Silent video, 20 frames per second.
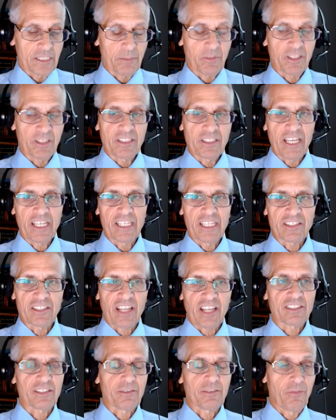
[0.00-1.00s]
Some of the data
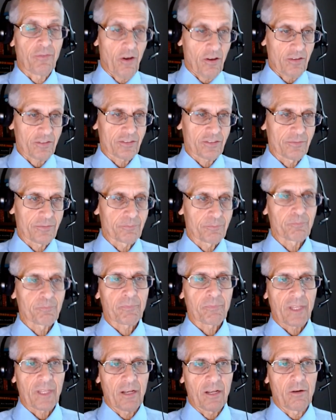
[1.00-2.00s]
is actually false,
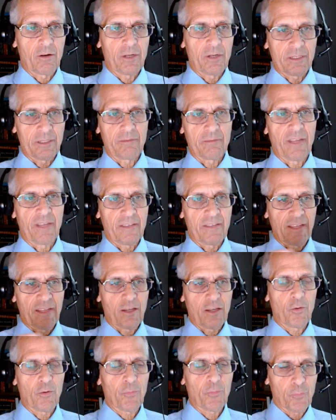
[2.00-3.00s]
you know, and,
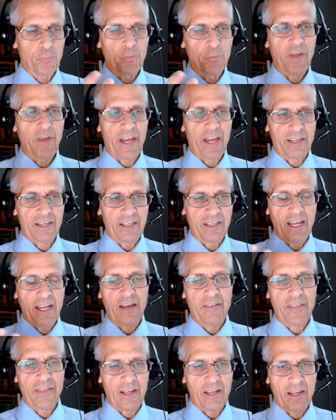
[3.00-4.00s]
and they go through that and
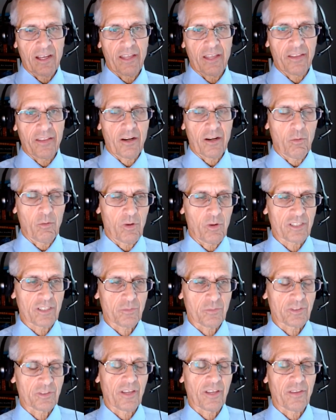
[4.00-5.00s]
how that how that all
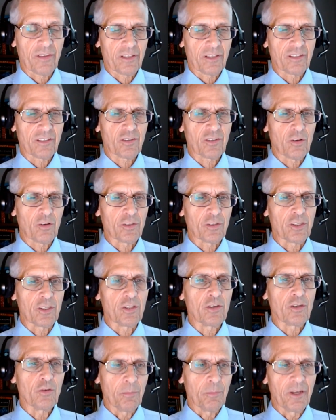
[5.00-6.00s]
works, which I thought it's called the
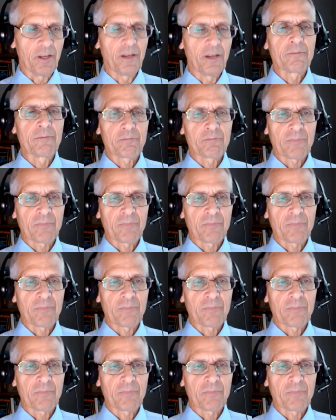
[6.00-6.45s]
cube.